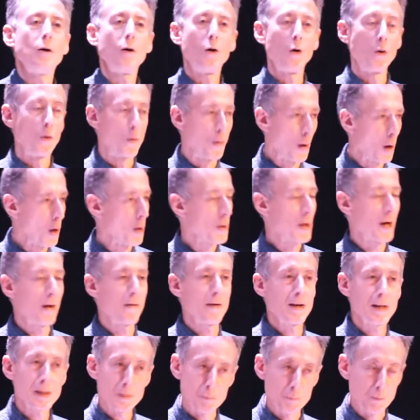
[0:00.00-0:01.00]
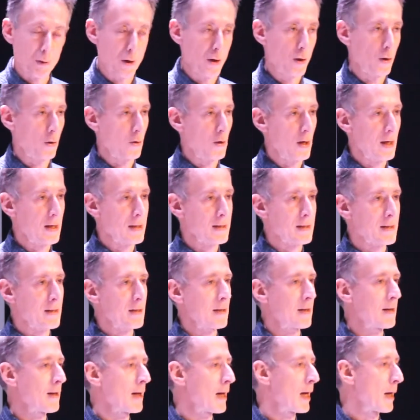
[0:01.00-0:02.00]
although there is progress
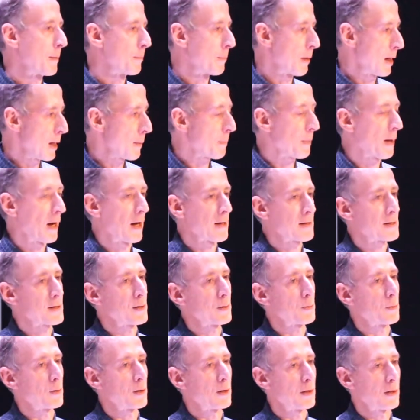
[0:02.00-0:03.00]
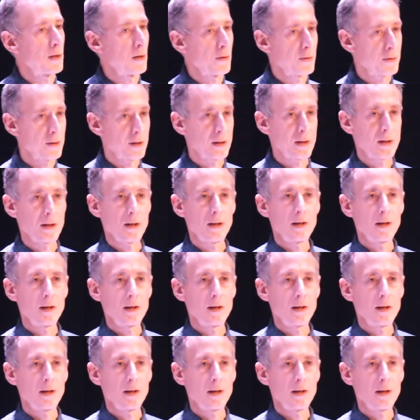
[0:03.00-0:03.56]
in many parts of the world,